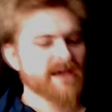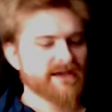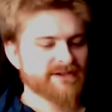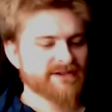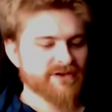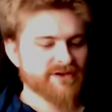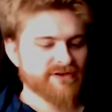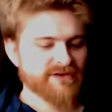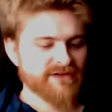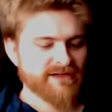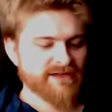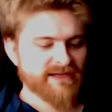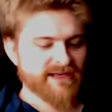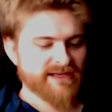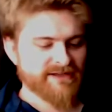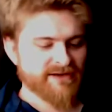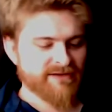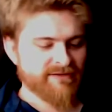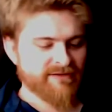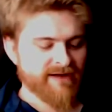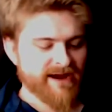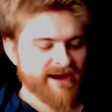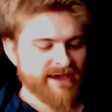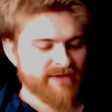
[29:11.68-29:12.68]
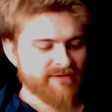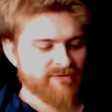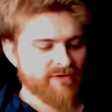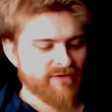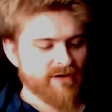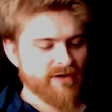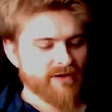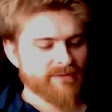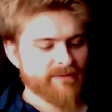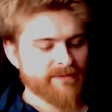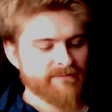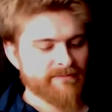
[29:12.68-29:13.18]
Yeah, so it's a craggy
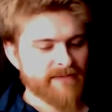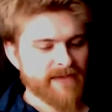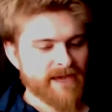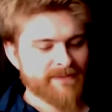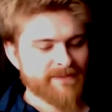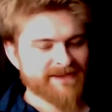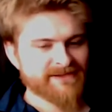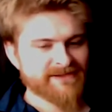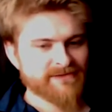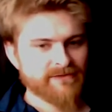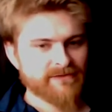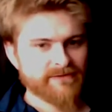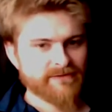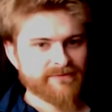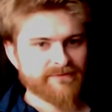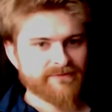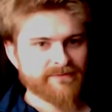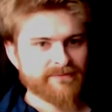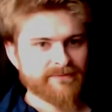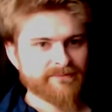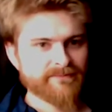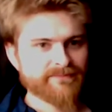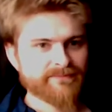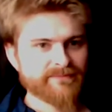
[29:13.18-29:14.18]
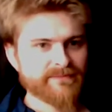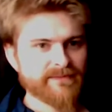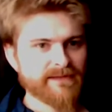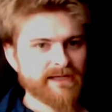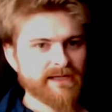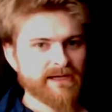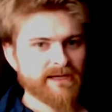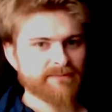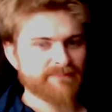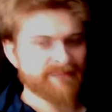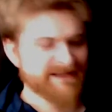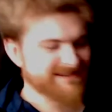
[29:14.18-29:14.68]
rock, but maybe sort of
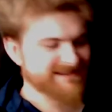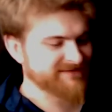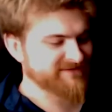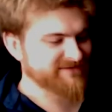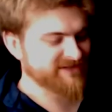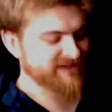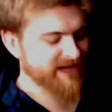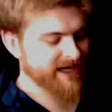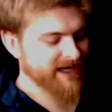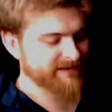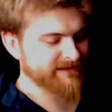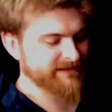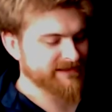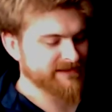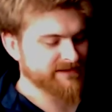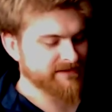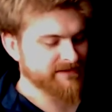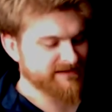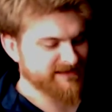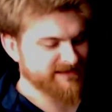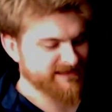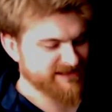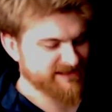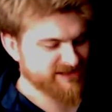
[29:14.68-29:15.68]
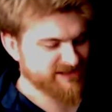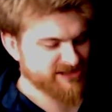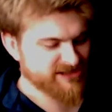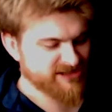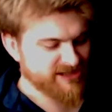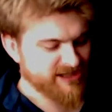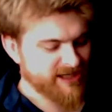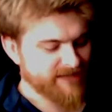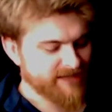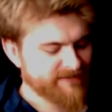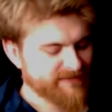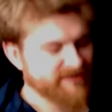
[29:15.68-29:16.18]
like bits of diamond, so it's like
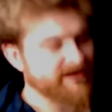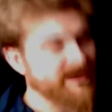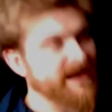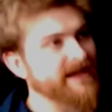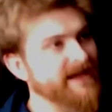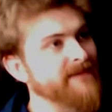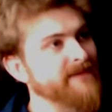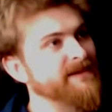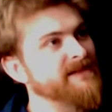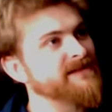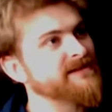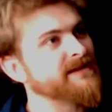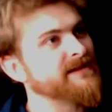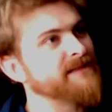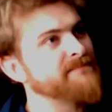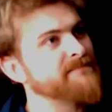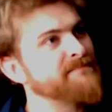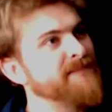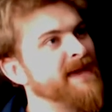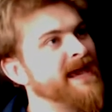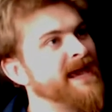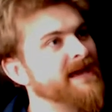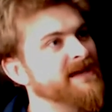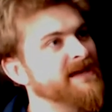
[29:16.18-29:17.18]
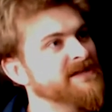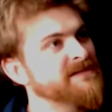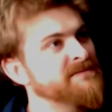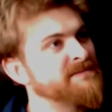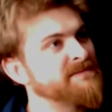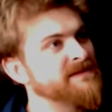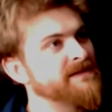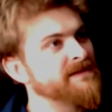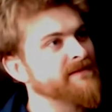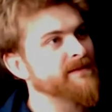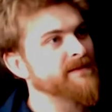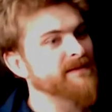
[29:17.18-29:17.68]
sharp, craggy bits, so they pick
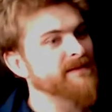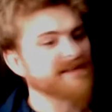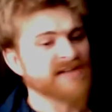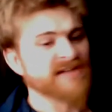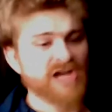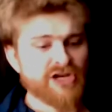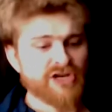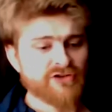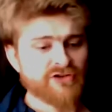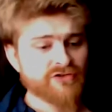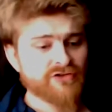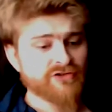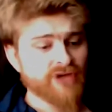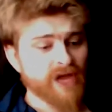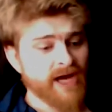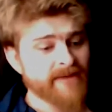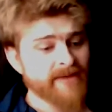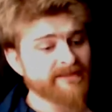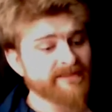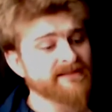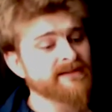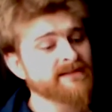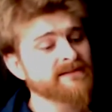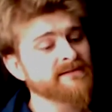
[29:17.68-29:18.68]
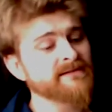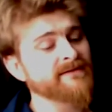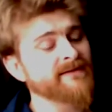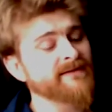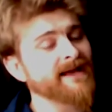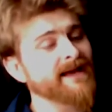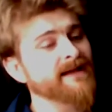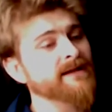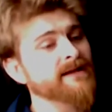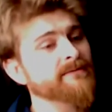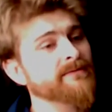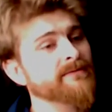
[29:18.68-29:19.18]
specific bits. So diamond isn't
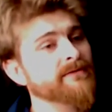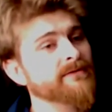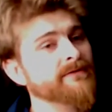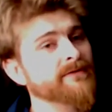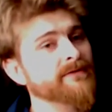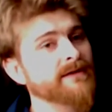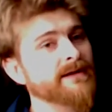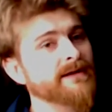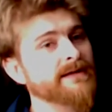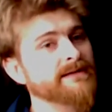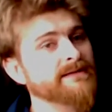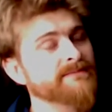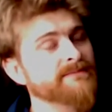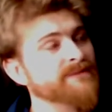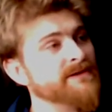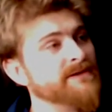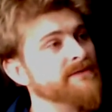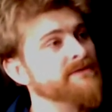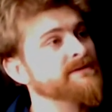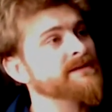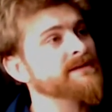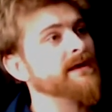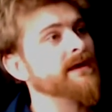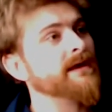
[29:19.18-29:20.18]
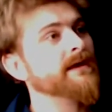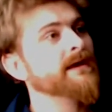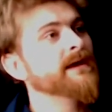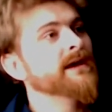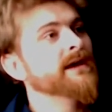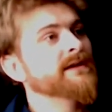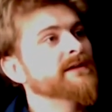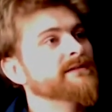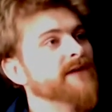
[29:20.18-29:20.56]
valuable for its beauty.